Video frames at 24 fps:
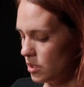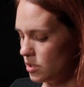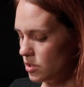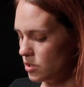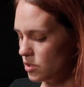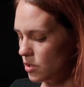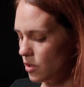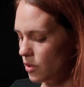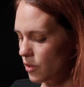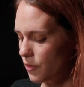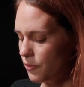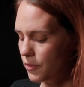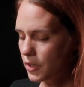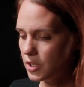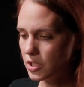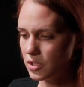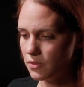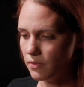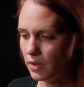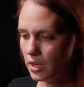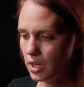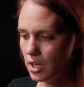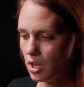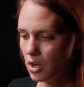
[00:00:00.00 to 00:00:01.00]
So the
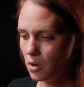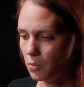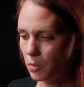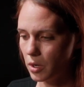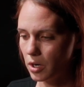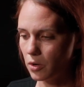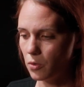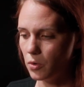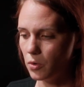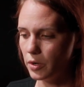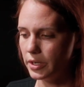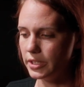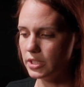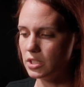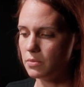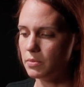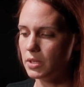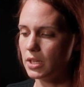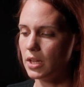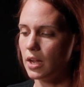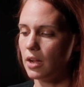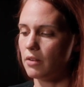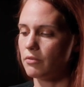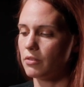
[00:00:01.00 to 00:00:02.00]
first video we're going to
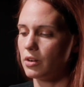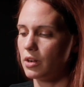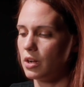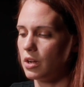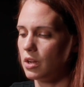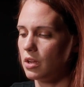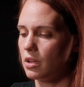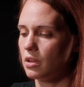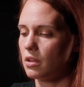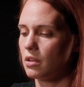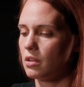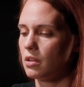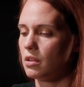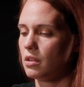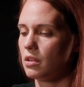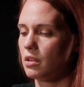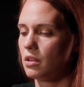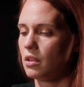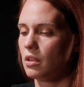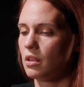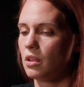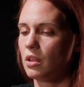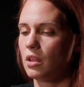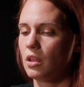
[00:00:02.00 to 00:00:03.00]
be covering
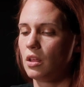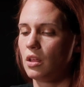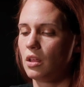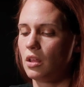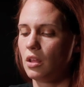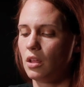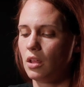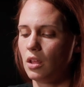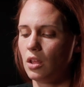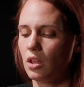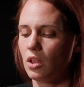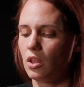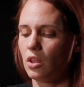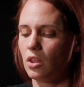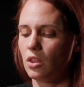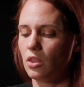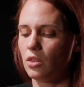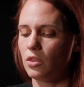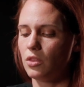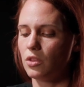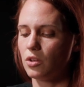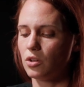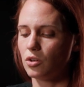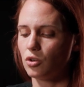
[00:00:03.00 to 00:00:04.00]

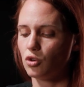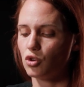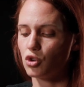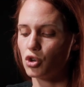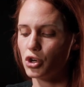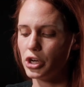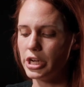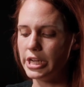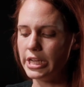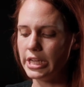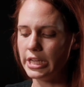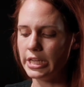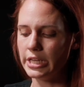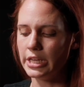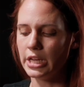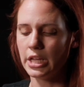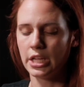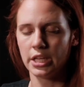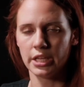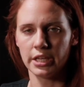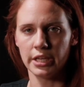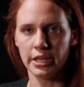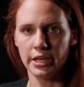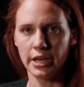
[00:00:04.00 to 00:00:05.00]
the green
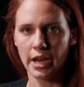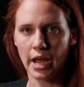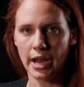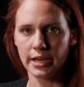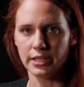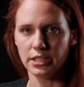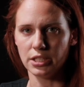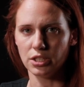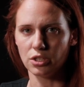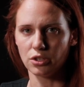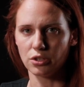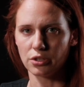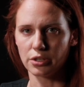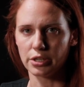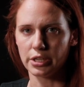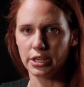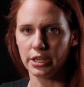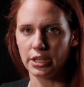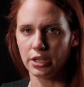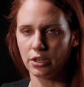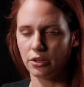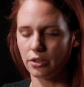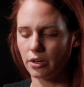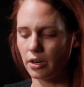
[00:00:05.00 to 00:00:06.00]
90
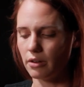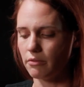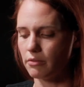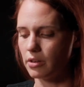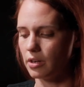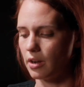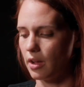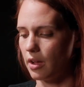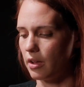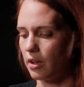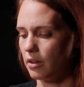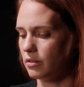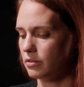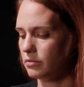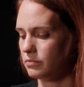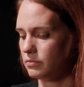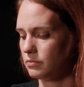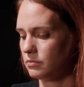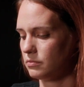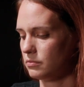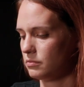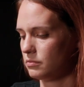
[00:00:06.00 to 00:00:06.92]
degree graver dial.